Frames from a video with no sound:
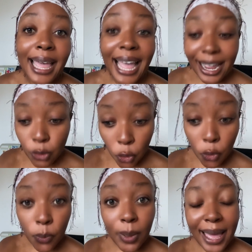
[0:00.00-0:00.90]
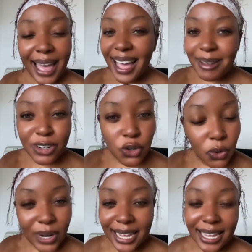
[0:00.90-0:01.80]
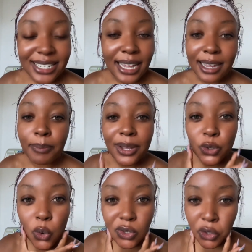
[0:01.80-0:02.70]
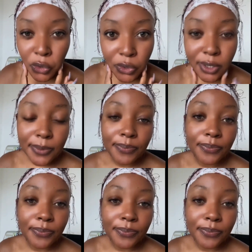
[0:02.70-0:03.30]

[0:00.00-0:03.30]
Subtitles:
At home, I get tired, my jaws hurt.